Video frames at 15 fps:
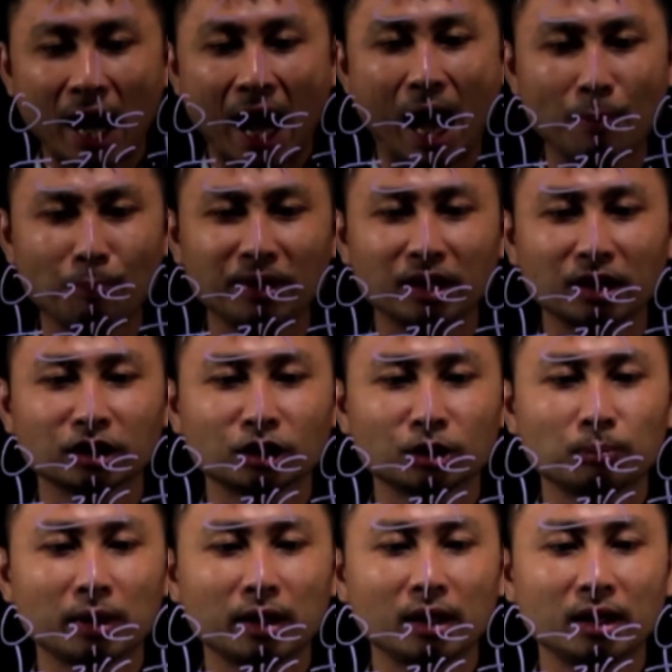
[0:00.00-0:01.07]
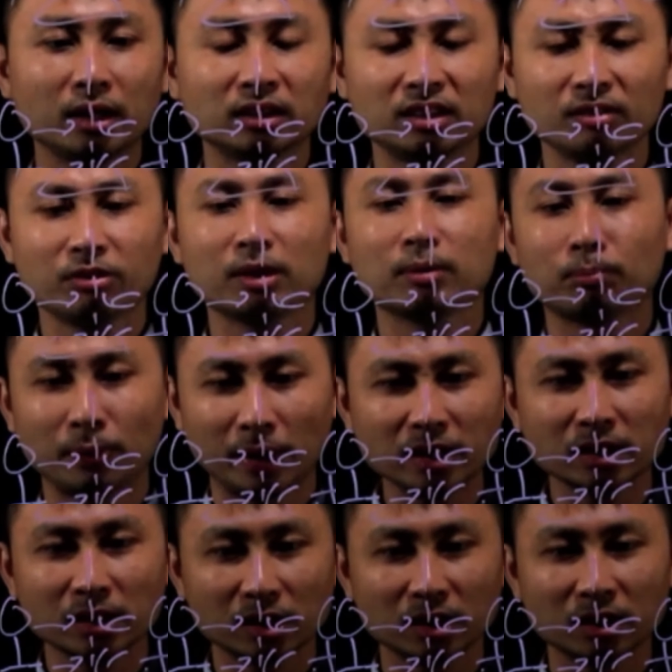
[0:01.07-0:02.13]
happening to be in different
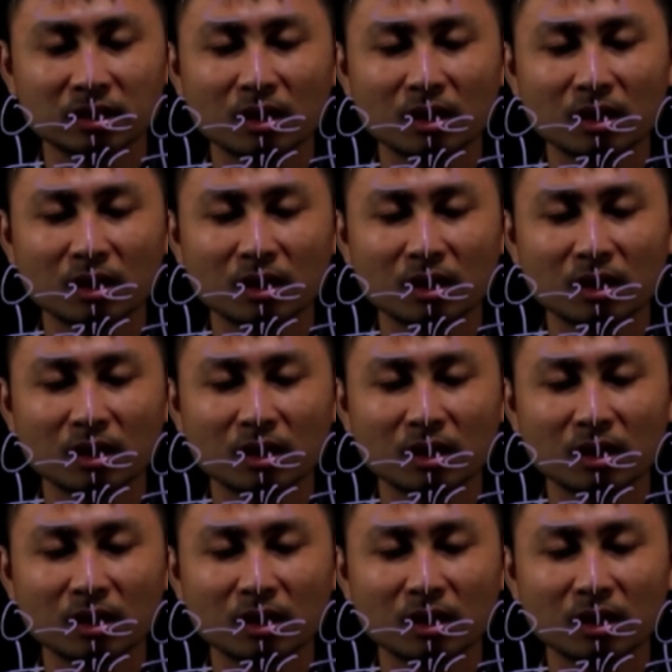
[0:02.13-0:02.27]
places,